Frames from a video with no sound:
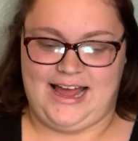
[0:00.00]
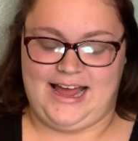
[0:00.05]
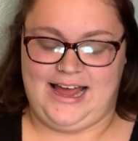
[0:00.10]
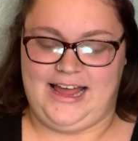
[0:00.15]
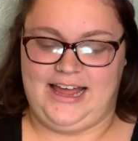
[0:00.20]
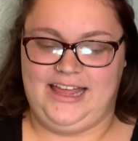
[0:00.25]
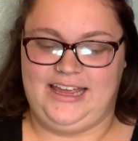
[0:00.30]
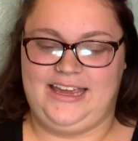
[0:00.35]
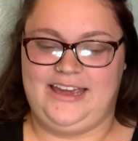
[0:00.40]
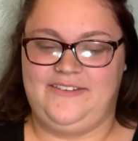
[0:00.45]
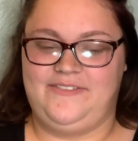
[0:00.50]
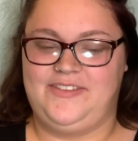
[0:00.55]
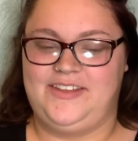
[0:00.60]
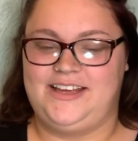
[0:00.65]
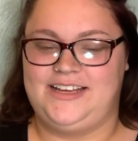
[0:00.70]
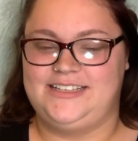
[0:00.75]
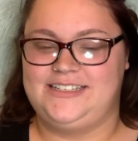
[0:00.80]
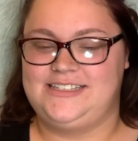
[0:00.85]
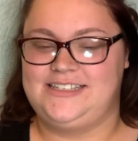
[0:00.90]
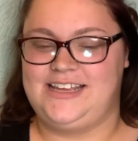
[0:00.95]
I'll give
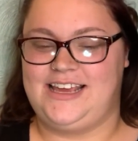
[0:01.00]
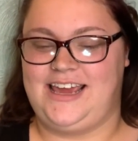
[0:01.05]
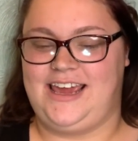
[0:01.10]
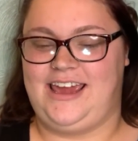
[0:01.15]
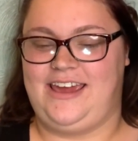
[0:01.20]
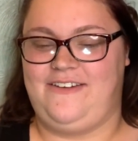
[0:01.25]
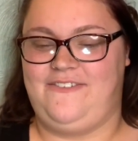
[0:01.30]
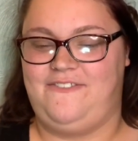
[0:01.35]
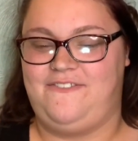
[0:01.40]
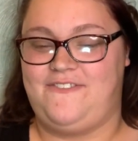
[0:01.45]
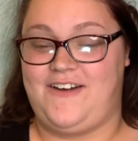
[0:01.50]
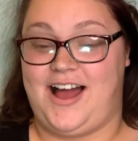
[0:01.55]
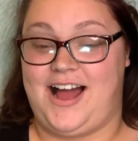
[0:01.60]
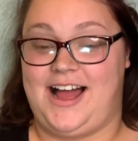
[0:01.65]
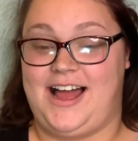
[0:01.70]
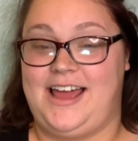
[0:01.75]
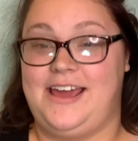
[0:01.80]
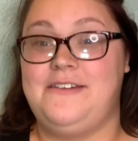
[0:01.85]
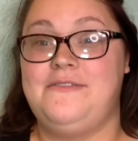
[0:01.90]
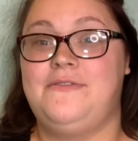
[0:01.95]
this a
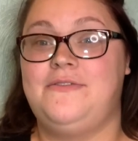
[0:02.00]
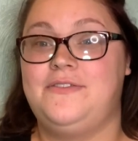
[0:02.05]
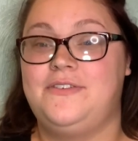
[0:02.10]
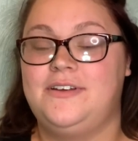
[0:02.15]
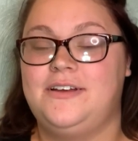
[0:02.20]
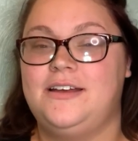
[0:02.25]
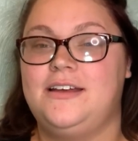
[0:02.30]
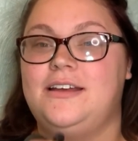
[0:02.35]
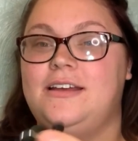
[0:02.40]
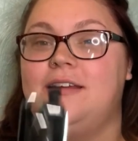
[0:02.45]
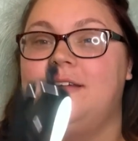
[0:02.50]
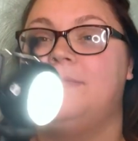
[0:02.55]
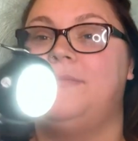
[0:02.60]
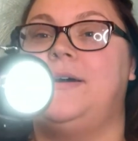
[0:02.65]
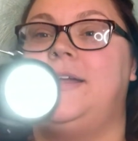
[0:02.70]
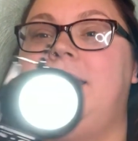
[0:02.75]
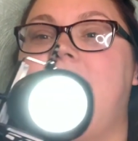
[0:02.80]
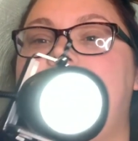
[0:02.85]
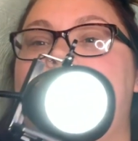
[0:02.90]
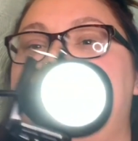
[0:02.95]
5, but it